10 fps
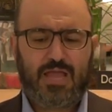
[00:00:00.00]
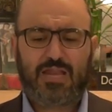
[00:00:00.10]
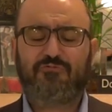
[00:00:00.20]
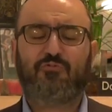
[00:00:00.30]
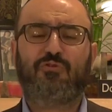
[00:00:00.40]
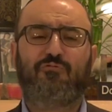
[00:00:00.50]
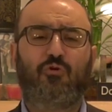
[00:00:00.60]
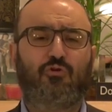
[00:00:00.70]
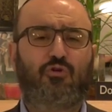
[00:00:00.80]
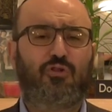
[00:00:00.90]
And if we
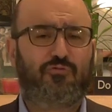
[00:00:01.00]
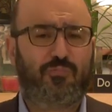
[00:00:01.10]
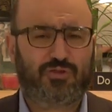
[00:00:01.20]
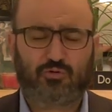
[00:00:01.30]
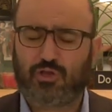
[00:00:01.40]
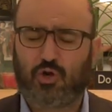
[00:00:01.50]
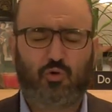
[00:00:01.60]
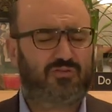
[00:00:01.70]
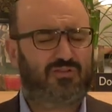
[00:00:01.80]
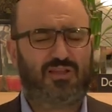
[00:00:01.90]
fall, God forbid, to the
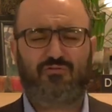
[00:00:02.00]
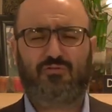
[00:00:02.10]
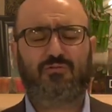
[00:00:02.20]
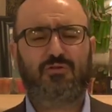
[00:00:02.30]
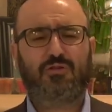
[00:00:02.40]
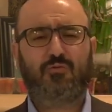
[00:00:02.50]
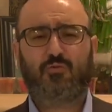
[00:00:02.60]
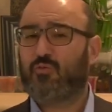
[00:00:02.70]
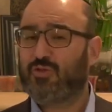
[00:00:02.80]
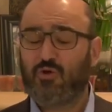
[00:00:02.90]
lowest level,
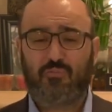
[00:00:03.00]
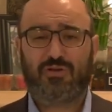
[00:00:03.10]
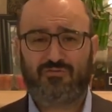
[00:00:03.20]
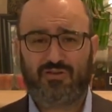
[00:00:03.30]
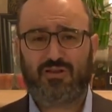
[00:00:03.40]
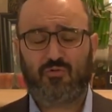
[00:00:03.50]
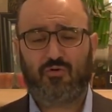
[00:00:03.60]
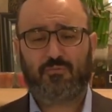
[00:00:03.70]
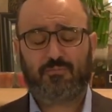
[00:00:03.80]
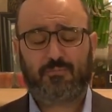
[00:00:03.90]
which we don't believe anymore.